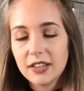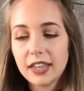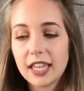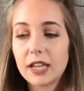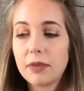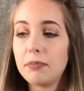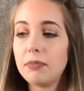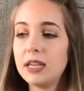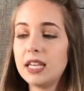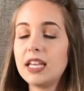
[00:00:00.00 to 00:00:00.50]

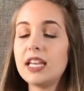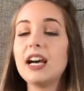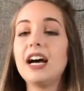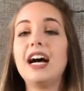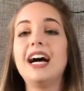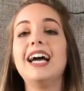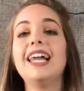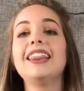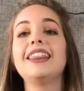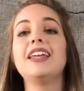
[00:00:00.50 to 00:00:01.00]
Like me,
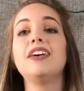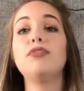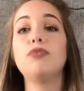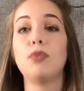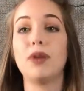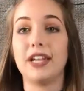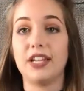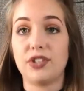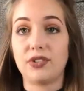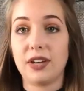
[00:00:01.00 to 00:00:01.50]
I love
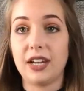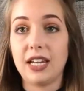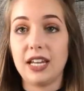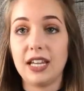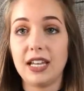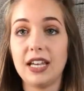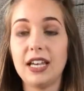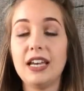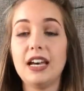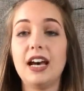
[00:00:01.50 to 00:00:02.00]
weight training.